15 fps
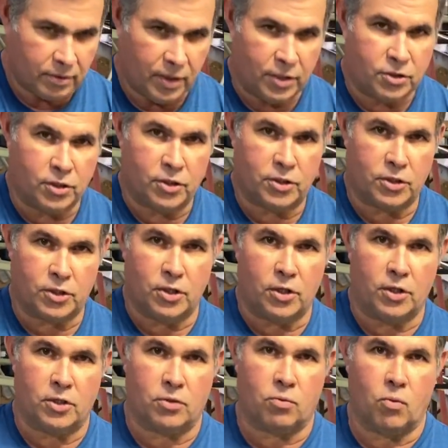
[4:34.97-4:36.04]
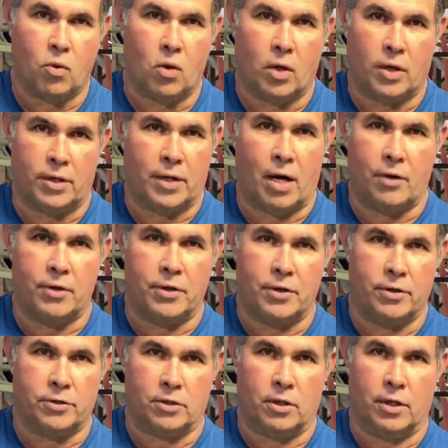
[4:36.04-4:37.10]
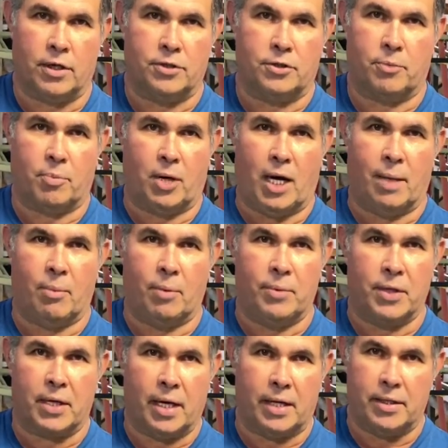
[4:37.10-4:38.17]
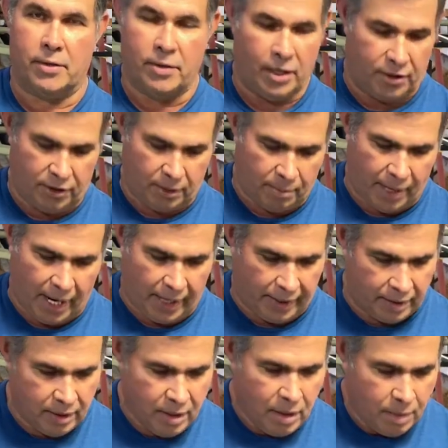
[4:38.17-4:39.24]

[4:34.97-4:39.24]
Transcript: is just as good as one, and all you can do is look at your problem. You can't do nothing about it.